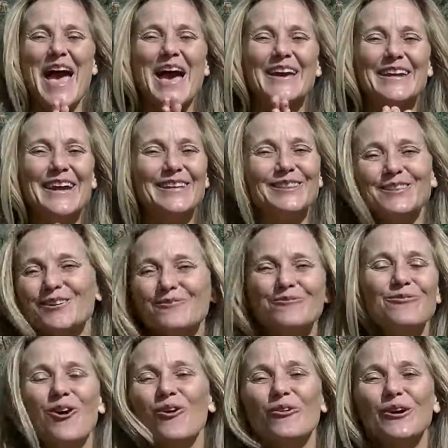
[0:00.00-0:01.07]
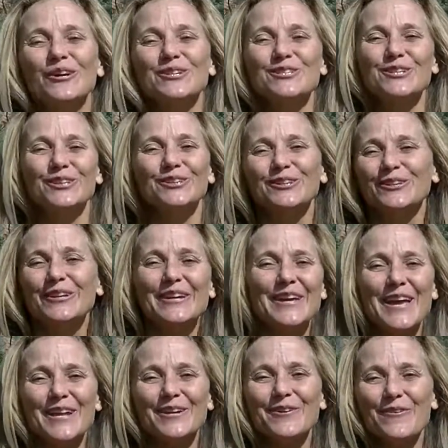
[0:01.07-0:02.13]
and I look forward to learning
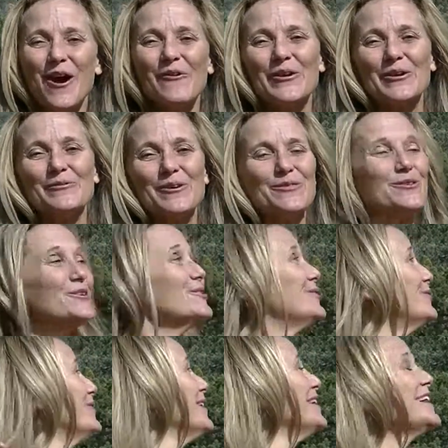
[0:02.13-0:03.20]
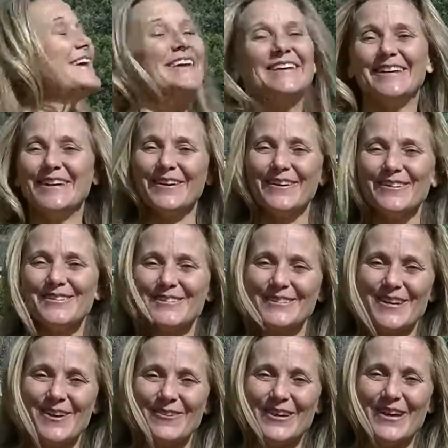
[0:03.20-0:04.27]
and growing with you here in
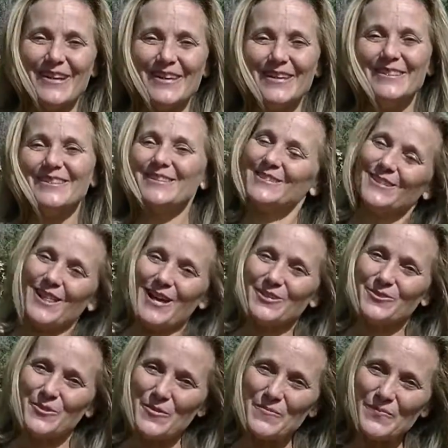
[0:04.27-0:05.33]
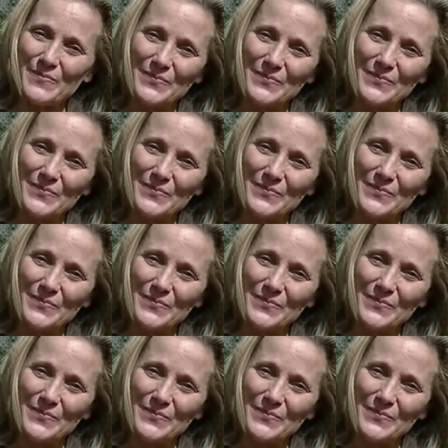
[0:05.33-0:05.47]
Sedona in this classroom.